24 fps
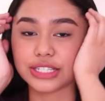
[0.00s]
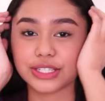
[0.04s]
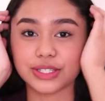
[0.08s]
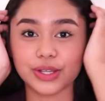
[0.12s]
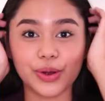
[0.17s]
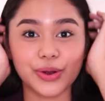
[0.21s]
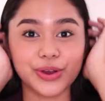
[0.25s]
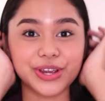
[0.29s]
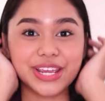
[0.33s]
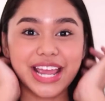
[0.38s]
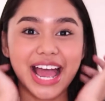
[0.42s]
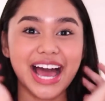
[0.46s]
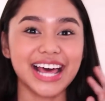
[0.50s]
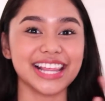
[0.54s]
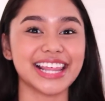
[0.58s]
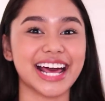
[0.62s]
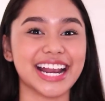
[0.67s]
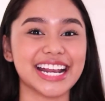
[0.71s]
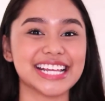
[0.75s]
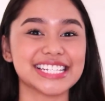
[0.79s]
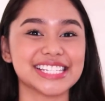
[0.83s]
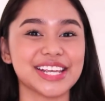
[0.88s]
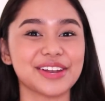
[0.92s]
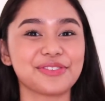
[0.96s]
so yeah, that
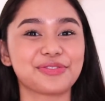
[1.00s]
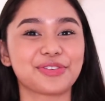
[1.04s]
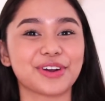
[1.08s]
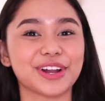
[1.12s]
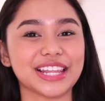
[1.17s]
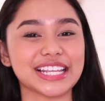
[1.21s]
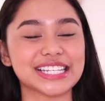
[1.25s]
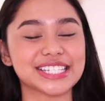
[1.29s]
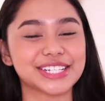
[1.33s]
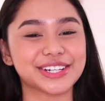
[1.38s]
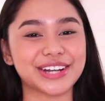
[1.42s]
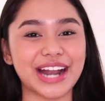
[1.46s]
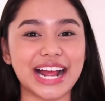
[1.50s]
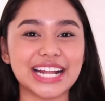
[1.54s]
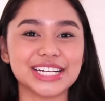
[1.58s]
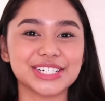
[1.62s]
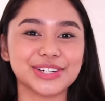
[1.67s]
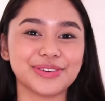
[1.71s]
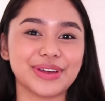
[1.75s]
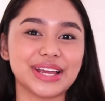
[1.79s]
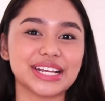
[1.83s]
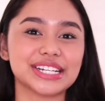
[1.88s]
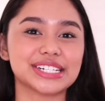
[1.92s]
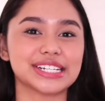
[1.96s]
is it for this
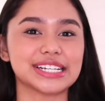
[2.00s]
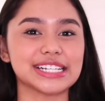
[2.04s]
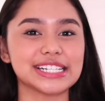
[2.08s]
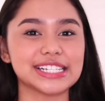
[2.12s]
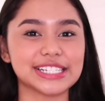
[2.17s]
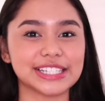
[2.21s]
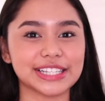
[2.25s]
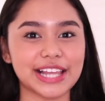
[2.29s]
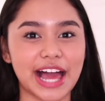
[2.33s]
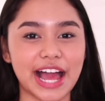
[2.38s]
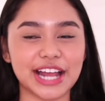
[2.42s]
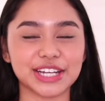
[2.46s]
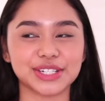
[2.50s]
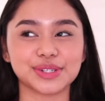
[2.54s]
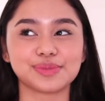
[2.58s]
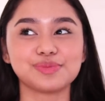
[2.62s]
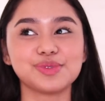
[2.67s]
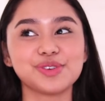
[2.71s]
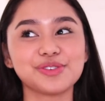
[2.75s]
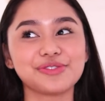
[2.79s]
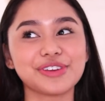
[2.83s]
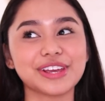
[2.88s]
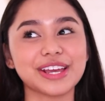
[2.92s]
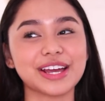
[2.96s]
graduation slash
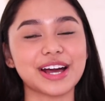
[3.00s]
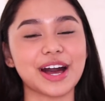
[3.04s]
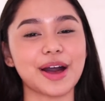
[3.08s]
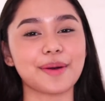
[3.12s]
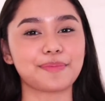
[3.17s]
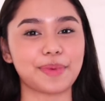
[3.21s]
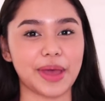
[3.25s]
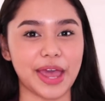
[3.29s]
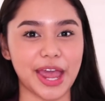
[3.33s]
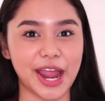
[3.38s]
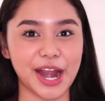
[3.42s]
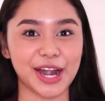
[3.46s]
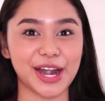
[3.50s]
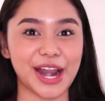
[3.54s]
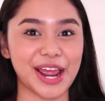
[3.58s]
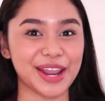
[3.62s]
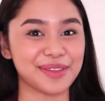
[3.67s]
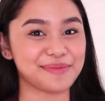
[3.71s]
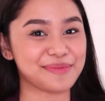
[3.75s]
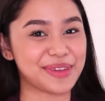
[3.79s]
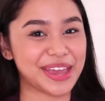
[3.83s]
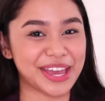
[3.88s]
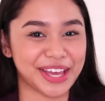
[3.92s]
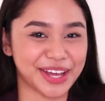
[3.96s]
moving up hair
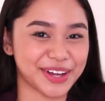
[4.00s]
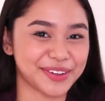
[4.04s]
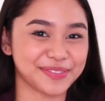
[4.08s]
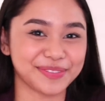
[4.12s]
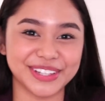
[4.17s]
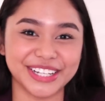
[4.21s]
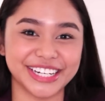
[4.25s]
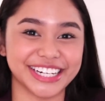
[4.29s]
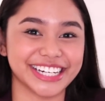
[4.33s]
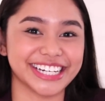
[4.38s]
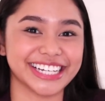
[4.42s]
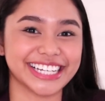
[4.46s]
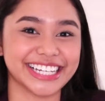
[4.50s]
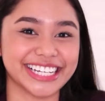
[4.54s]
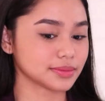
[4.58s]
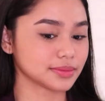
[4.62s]
and makeup look.